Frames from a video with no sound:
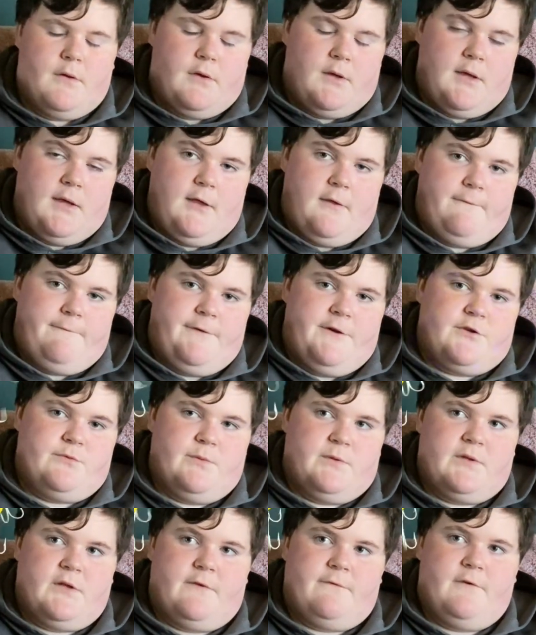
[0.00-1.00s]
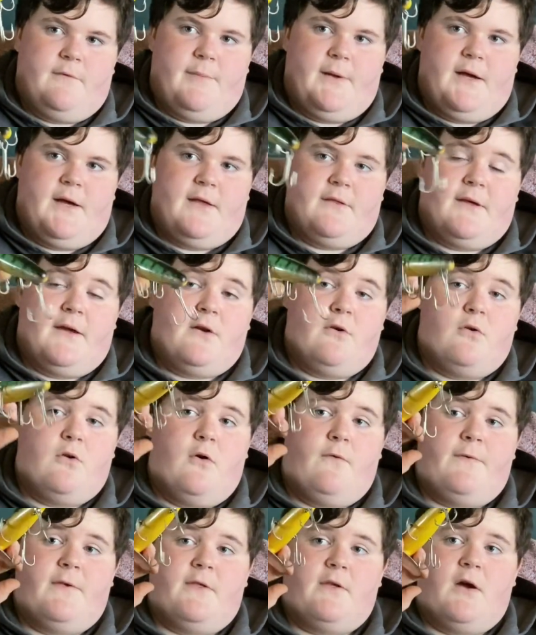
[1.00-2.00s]
he's fished with this for bass. I don't know
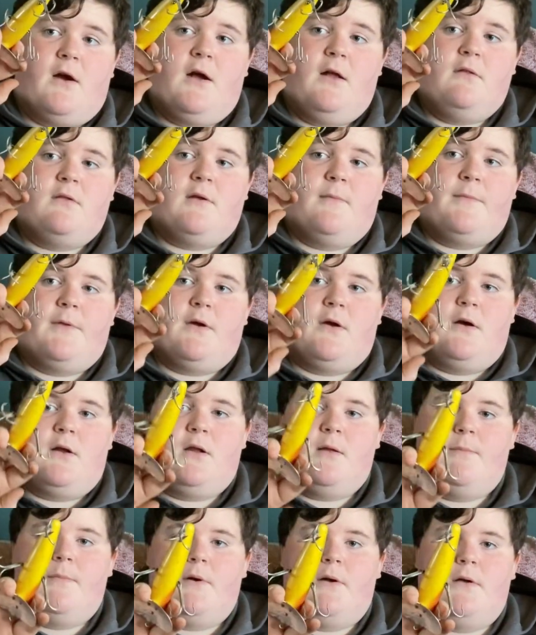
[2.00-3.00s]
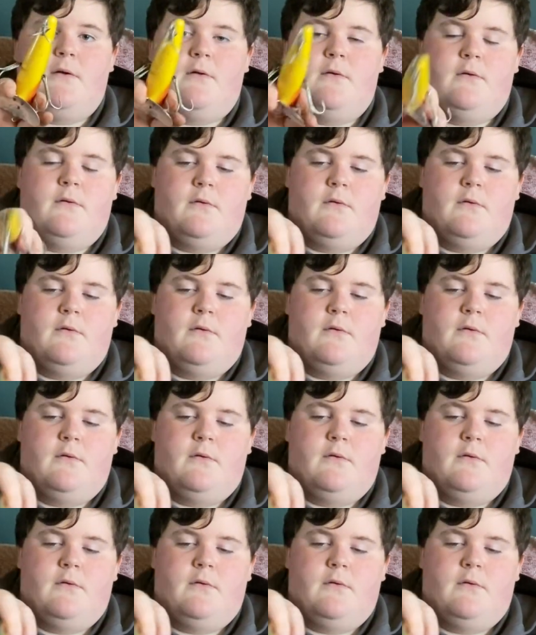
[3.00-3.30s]
if he's caught something on it, but